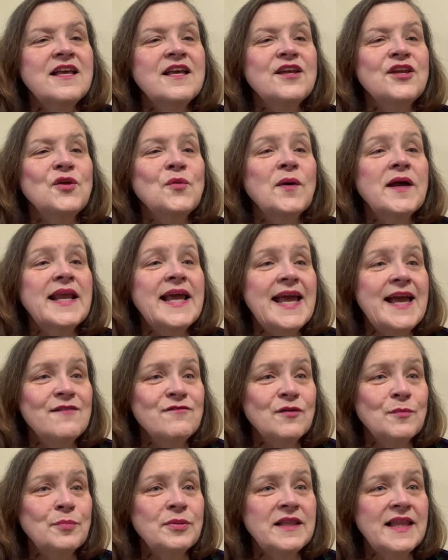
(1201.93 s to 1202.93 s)
You want to have
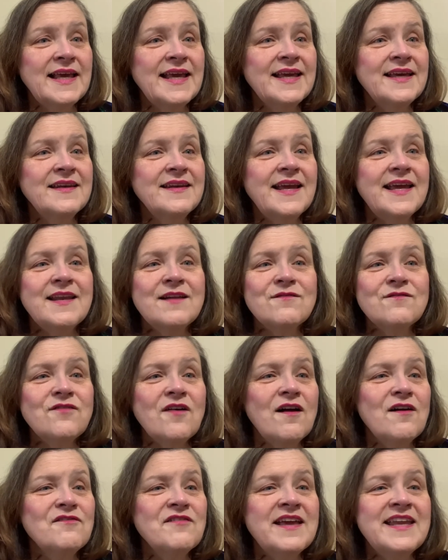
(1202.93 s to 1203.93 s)
a plan and
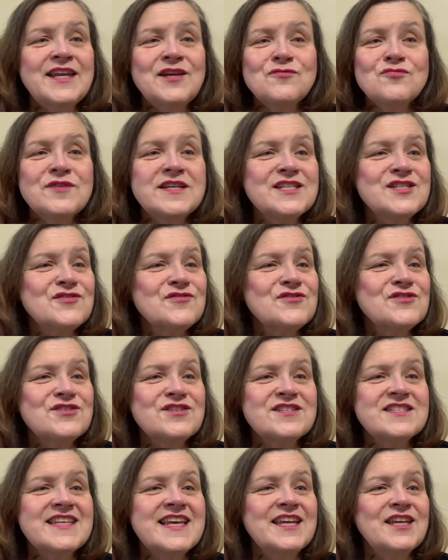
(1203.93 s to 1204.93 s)
involve any
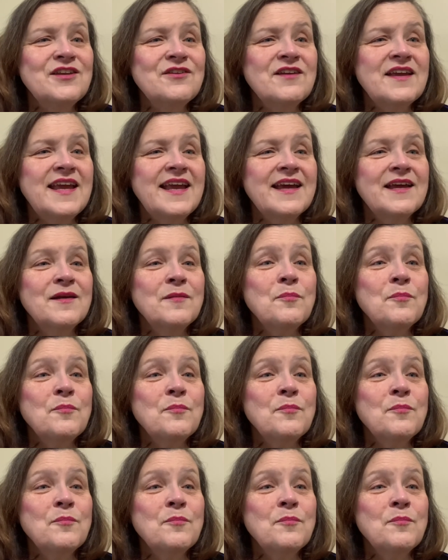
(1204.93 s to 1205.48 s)
resources that you can,